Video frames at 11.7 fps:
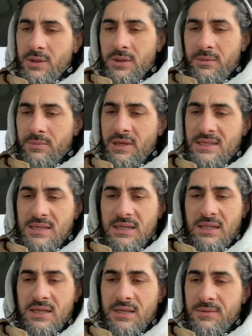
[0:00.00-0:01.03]

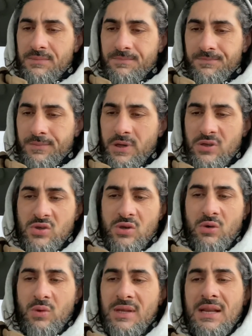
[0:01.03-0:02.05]
Basically, Arizona
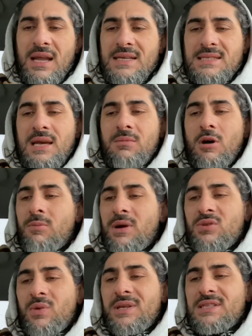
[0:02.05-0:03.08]
won the last time out by
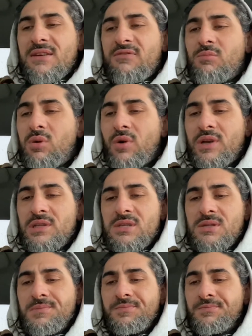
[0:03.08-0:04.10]
27
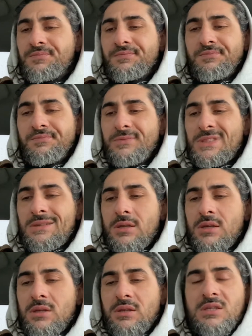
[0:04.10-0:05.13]
points.
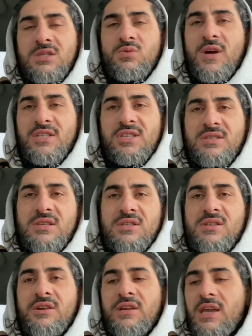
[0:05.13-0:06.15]
This is Washington's
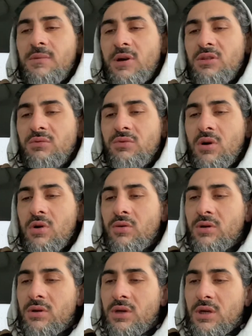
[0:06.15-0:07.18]
third game on the road.
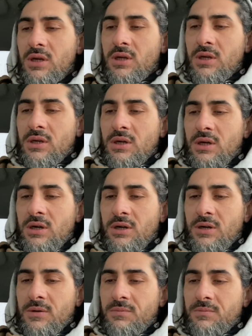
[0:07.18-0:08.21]

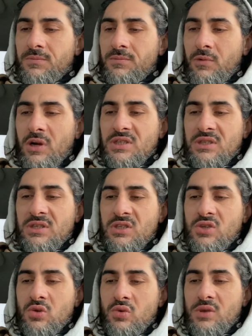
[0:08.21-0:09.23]
Um, Washington's
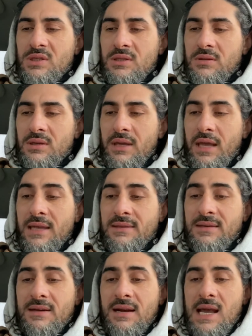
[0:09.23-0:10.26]
two and eight in
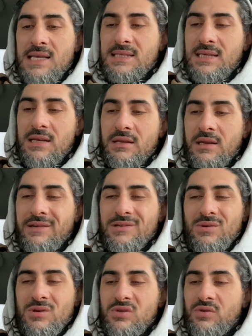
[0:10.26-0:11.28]
their last 10.
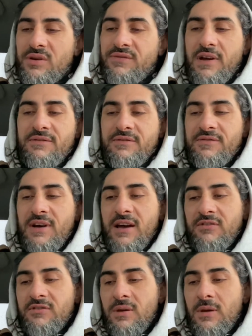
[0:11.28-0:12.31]
Arizona's only five and
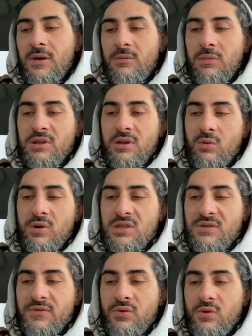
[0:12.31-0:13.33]
five, but they're winners
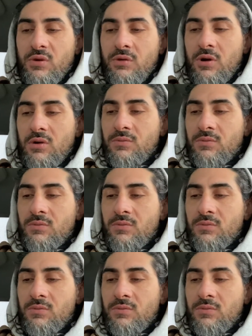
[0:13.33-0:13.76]
of two in a row.